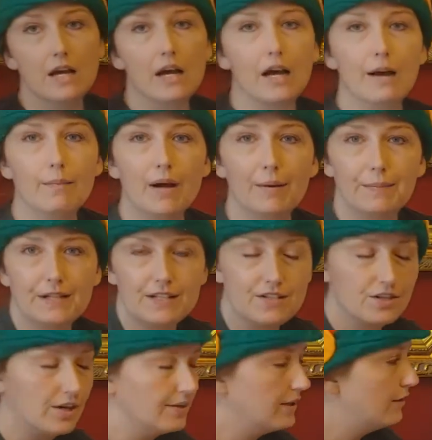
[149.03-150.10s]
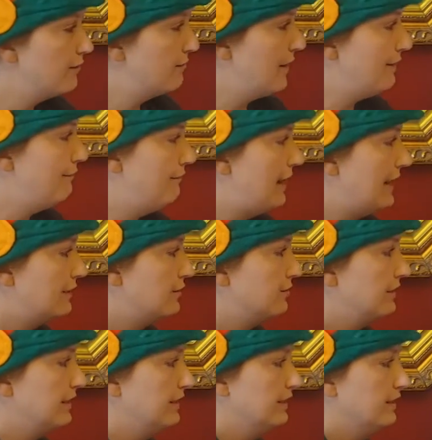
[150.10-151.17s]
I'm going to start off by
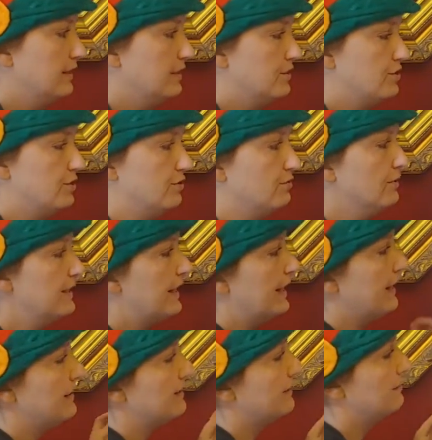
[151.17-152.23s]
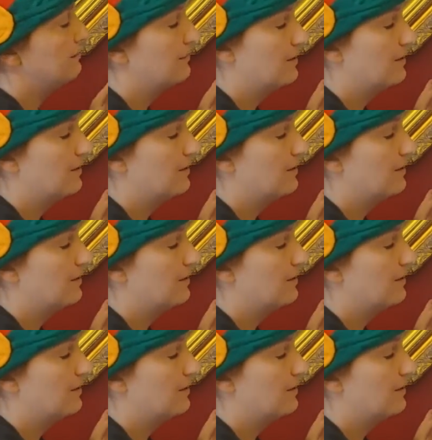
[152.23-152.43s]
factoring 2 and 8.